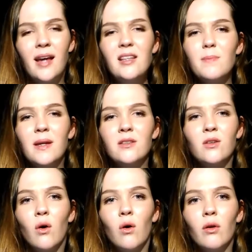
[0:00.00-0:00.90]
I speak
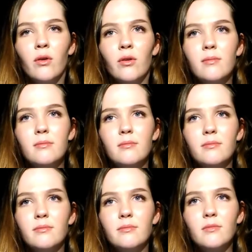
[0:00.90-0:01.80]
to God
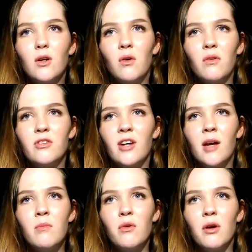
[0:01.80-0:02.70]
all the
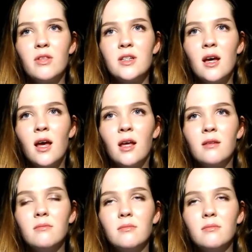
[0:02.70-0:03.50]
time throughout the day,